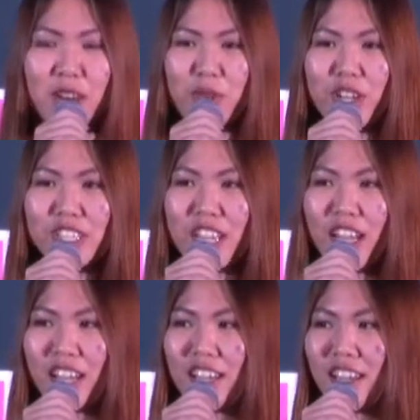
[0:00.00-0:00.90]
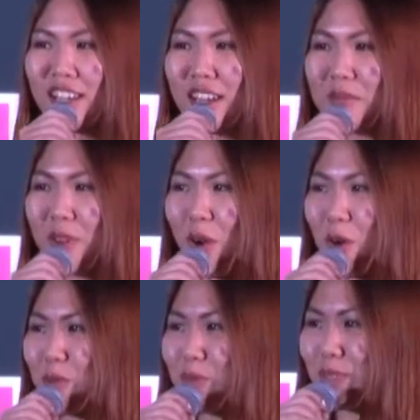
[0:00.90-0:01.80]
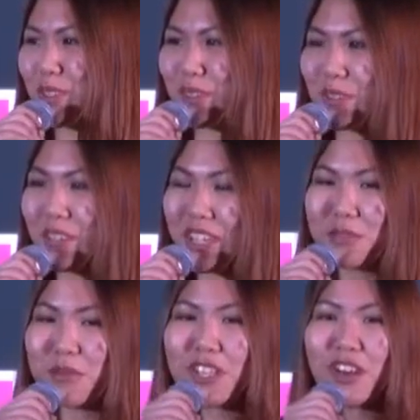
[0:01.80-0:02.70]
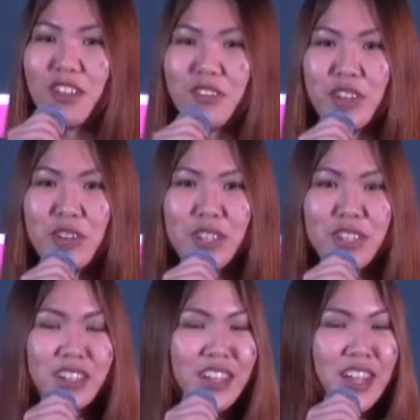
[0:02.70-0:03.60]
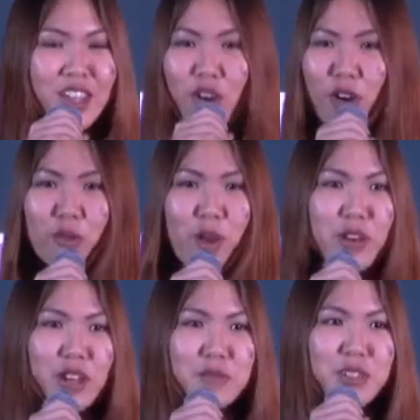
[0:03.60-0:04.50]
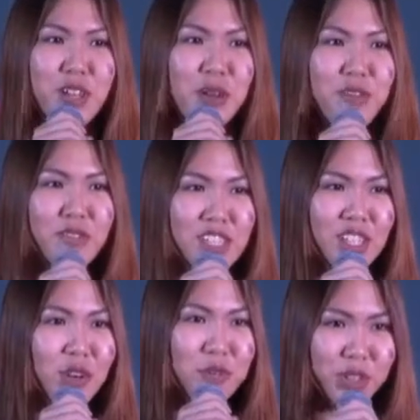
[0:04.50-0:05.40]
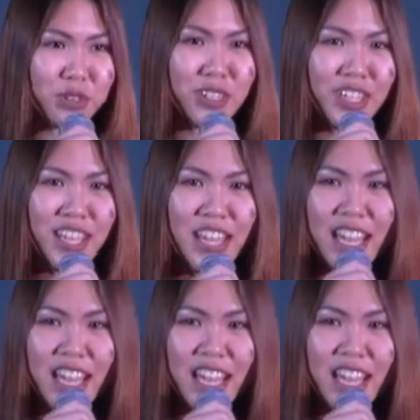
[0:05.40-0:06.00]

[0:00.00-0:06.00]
which I hope to get to meet all of you. And you're all welcome to come and visit Commune.